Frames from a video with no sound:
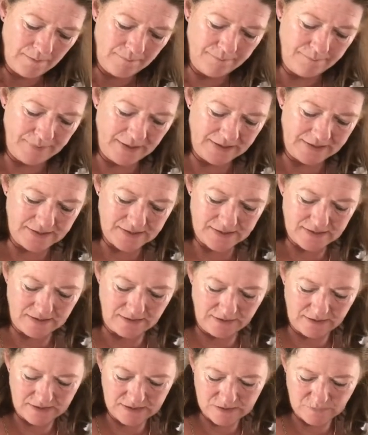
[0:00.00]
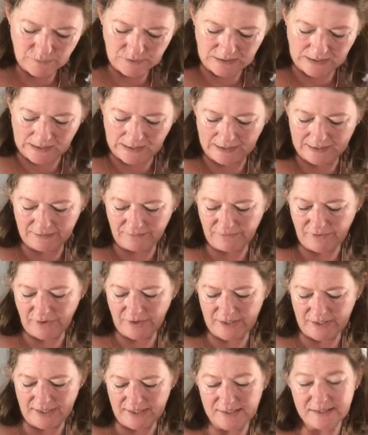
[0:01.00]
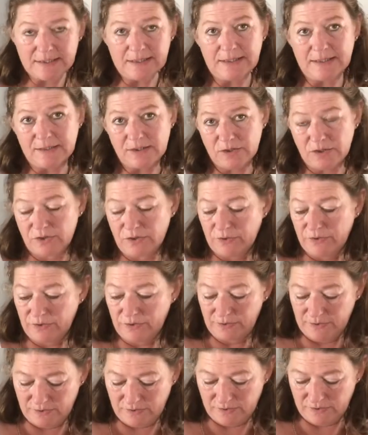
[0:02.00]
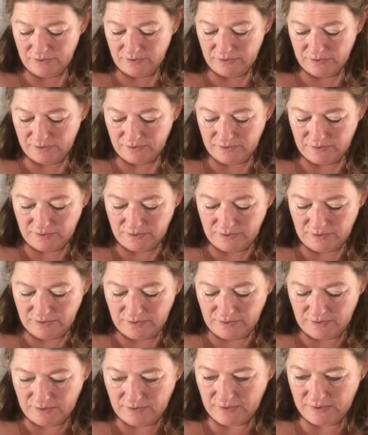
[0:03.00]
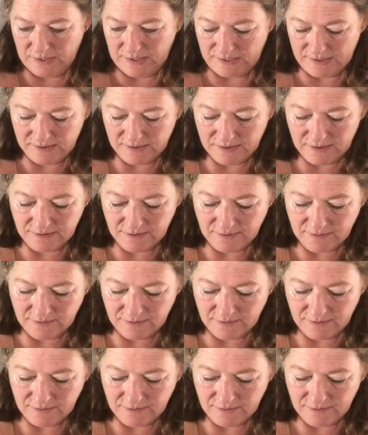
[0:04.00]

but this will cling very nicely to these.